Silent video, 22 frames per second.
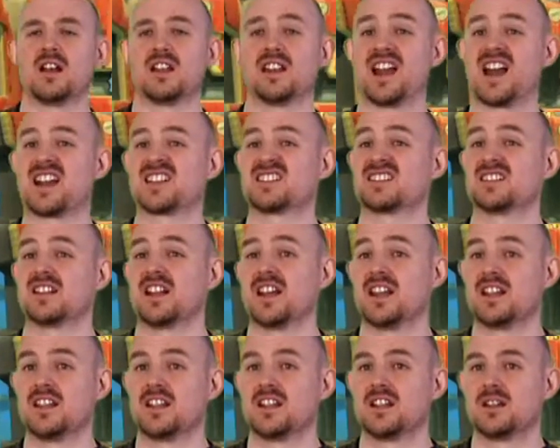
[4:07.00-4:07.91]
And
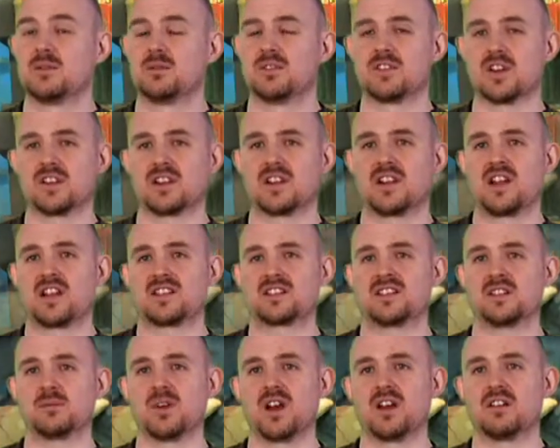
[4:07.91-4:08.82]
lastly, we've got the
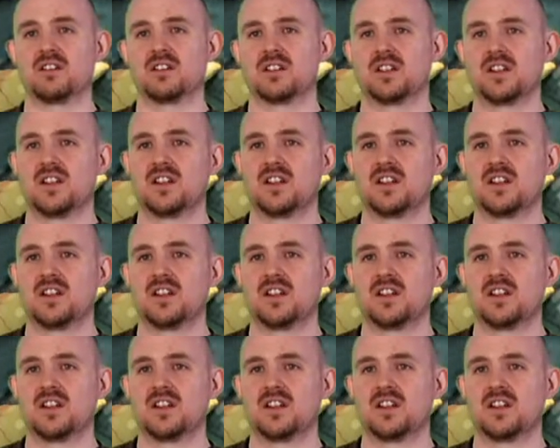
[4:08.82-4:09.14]
Classic mode.